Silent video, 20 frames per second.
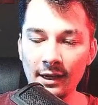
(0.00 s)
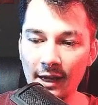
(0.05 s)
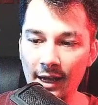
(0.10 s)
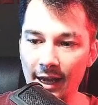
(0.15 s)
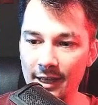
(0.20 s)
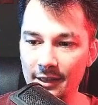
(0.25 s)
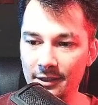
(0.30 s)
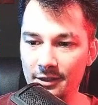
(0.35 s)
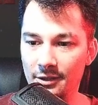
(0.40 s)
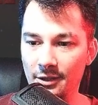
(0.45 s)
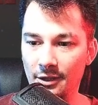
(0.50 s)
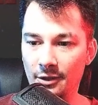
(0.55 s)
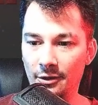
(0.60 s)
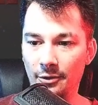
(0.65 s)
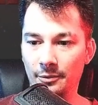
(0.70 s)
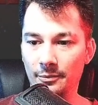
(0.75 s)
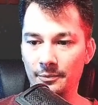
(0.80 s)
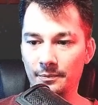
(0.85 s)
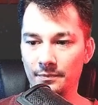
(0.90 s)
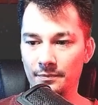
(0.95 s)
And
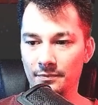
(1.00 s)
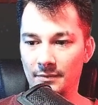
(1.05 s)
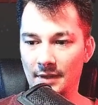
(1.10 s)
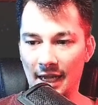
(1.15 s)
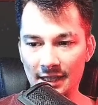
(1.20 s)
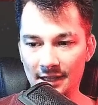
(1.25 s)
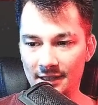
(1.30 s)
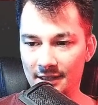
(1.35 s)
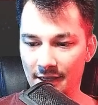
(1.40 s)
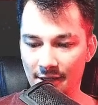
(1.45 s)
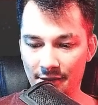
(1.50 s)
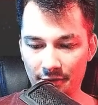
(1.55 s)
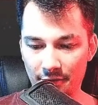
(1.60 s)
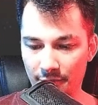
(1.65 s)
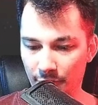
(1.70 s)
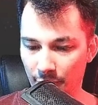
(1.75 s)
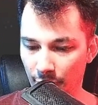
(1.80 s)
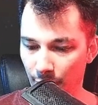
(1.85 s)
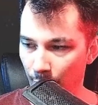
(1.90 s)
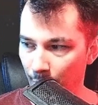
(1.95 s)
so that's the other
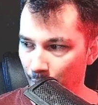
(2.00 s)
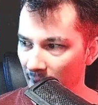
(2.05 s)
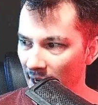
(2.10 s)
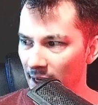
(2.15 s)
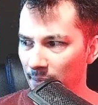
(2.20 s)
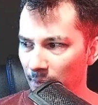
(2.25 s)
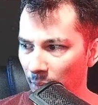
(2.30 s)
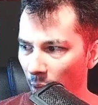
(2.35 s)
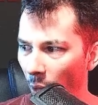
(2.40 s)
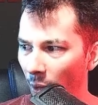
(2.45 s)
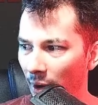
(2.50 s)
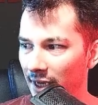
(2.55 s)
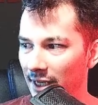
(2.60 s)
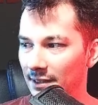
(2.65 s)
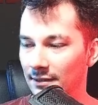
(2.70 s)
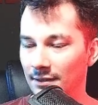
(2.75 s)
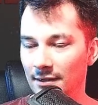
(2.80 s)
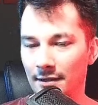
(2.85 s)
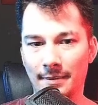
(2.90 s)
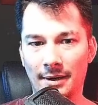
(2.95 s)
big point
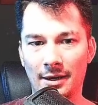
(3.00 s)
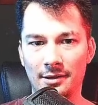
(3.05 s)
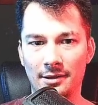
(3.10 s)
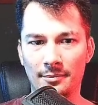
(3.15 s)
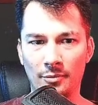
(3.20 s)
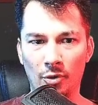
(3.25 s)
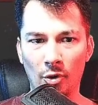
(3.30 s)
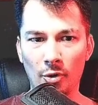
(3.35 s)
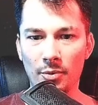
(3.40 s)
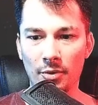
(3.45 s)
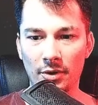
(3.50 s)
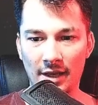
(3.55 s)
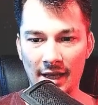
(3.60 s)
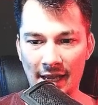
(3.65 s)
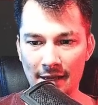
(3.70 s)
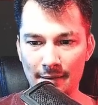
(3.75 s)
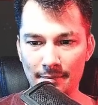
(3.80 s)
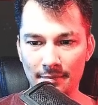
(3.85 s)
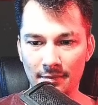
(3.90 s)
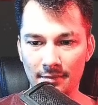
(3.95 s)
about the mobile
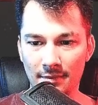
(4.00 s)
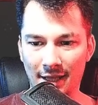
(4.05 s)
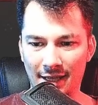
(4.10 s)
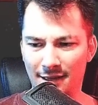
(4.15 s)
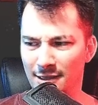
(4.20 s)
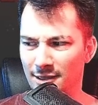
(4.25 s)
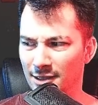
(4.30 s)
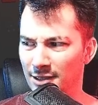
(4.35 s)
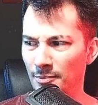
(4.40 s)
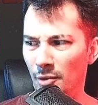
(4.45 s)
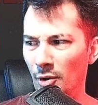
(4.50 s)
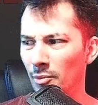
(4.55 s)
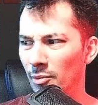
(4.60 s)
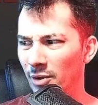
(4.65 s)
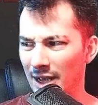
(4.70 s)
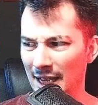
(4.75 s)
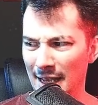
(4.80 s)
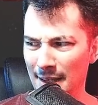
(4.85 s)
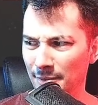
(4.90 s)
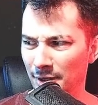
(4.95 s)
game, like this mobile
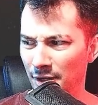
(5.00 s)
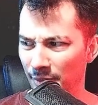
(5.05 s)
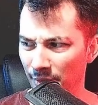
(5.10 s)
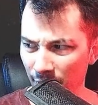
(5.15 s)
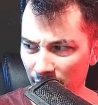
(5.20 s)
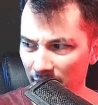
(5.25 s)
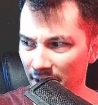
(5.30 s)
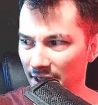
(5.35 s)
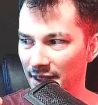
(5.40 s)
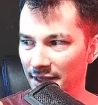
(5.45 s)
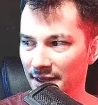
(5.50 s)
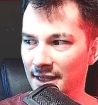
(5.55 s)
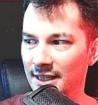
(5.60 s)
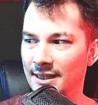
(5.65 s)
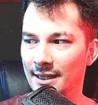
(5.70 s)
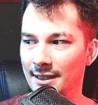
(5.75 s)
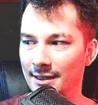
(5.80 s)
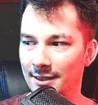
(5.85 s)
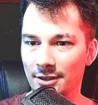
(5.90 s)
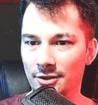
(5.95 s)
game community thing
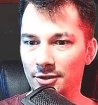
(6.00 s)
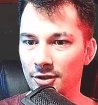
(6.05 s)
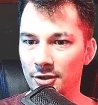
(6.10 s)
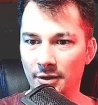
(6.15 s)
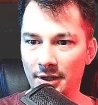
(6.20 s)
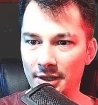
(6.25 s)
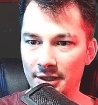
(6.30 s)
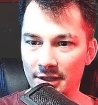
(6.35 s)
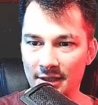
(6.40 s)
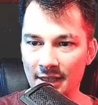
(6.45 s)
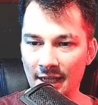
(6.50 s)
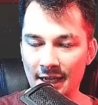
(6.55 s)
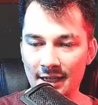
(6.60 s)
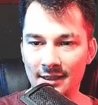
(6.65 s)
that you just don't understand.